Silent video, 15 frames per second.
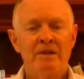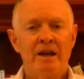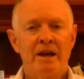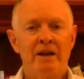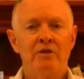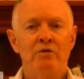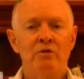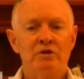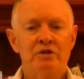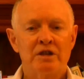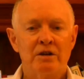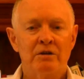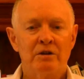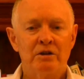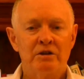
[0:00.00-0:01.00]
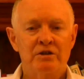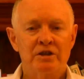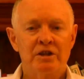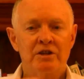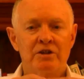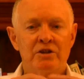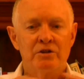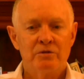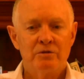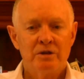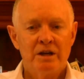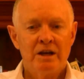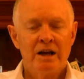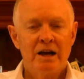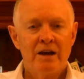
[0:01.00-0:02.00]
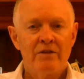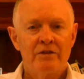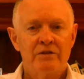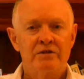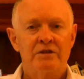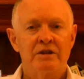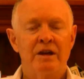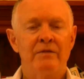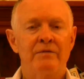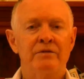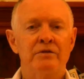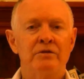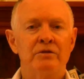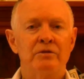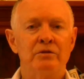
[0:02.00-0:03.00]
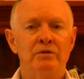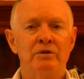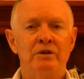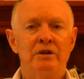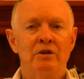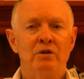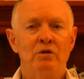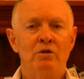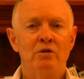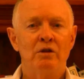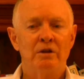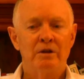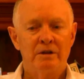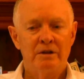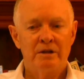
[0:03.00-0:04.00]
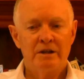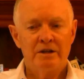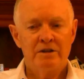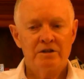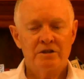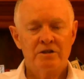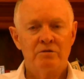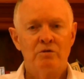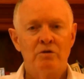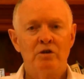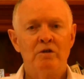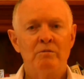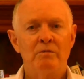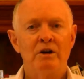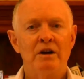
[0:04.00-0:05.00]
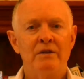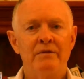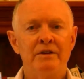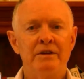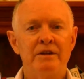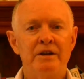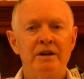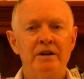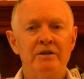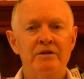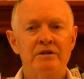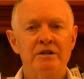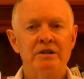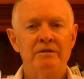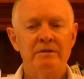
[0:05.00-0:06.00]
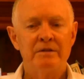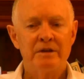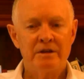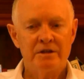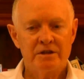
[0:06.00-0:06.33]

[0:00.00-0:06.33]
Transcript: And also I'll send you other stuff too, all the links to all of my videos and everything.